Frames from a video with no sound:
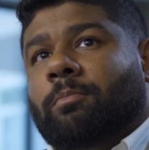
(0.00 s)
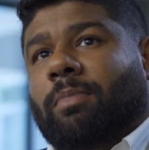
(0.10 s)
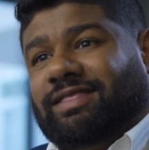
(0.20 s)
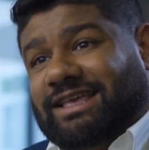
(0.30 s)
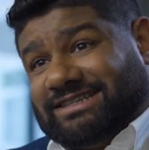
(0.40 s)

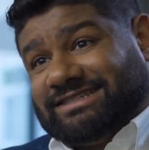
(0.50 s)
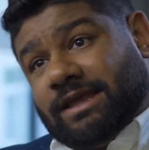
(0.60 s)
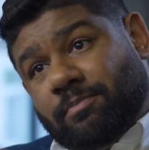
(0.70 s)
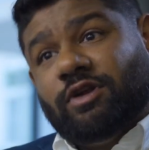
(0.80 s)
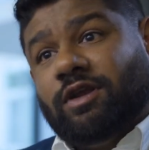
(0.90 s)
But there's a
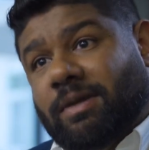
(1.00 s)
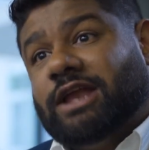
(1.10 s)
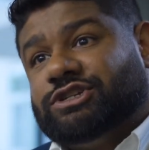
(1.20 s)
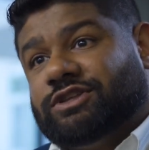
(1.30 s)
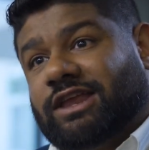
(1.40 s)
separate
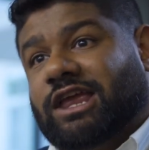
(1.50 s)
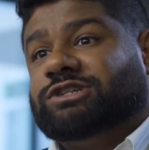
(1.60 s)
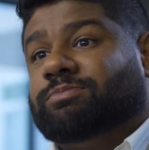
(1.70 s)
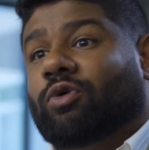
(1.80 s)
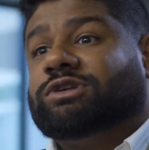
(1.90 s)
dimension that
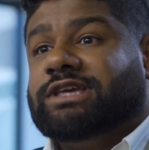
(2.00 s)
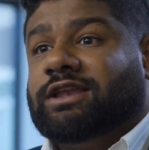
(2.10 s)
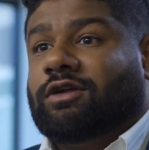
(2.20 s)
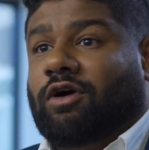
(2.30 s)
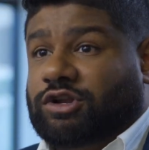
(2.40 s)
gets brought
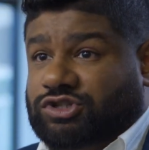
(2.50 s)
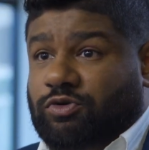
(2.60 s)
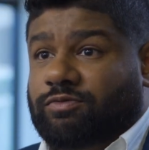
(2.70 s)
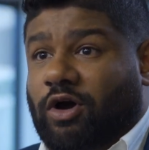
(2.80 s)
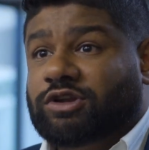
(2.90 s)
in on a
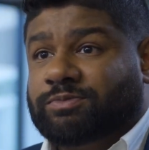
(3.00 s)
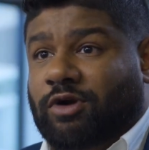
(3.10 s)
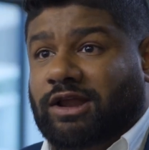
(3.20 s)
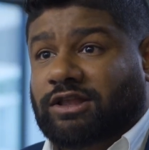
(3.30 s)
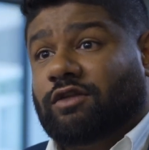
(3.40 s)
smooth bonus
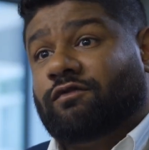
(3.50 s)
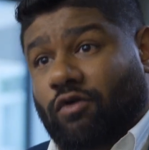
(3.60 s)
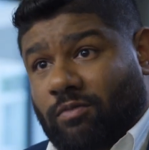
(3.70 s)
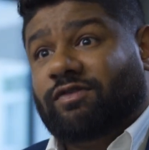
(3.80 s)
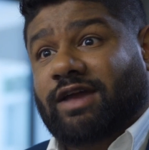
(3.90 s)
product in the
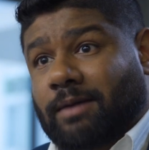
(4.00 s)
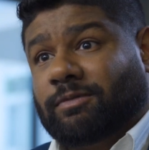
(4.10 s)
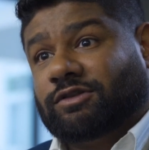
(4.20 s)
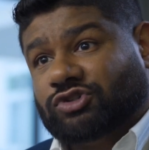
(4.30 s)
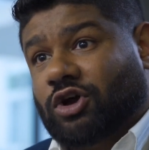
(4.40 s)
form of the
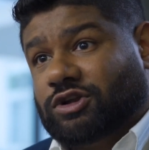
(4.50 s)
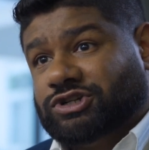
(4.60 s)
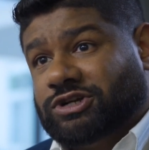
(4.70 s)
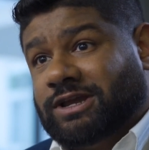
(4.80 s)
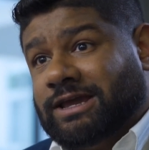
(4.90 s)
capital charge.